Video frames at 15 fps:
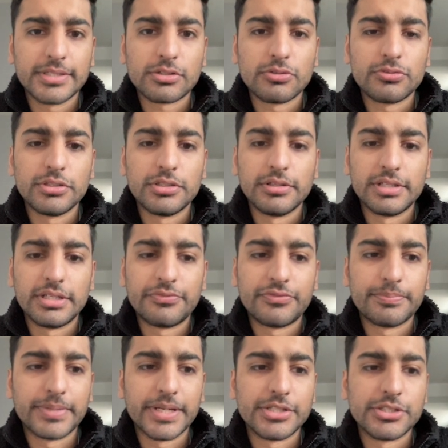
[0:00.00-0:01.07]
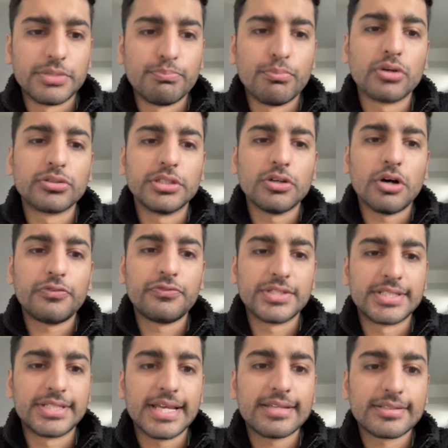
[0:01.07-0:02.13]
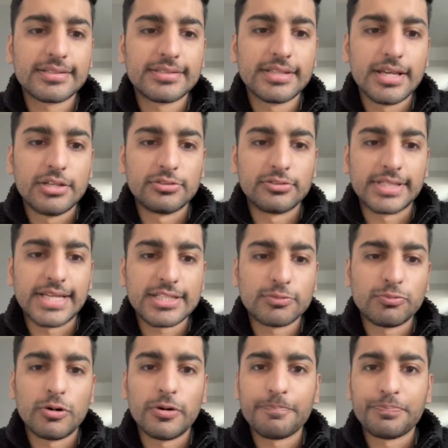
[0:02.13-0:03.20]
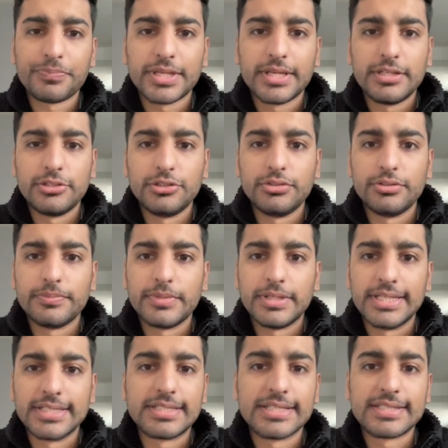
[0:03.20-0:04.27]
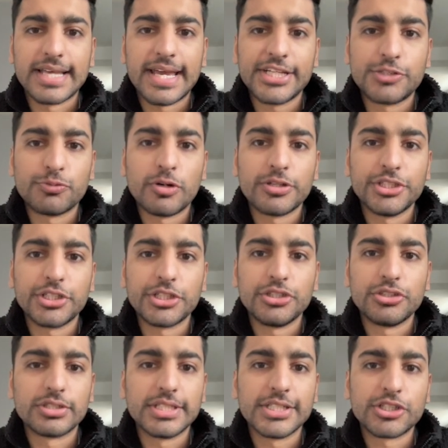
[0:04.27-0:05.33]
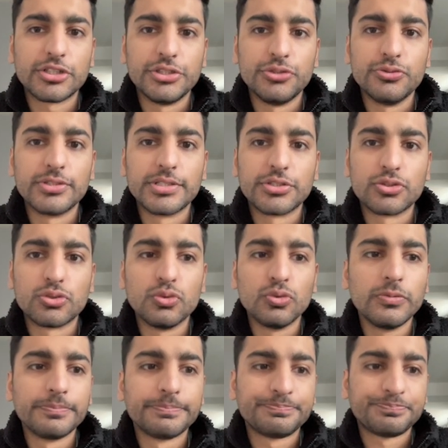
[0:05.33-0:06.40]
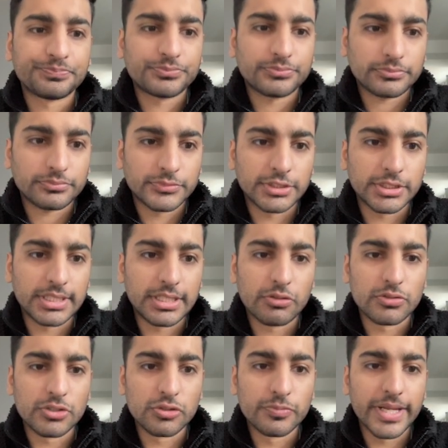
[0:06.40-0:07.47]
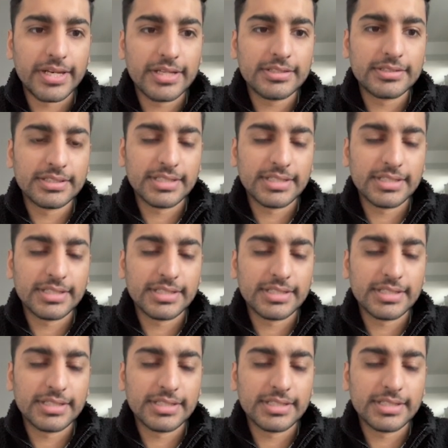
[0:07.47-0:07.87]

go to the different page. Modern office desks. So guess what? Is this a H1? You can just literally use this tool. Click on subheadings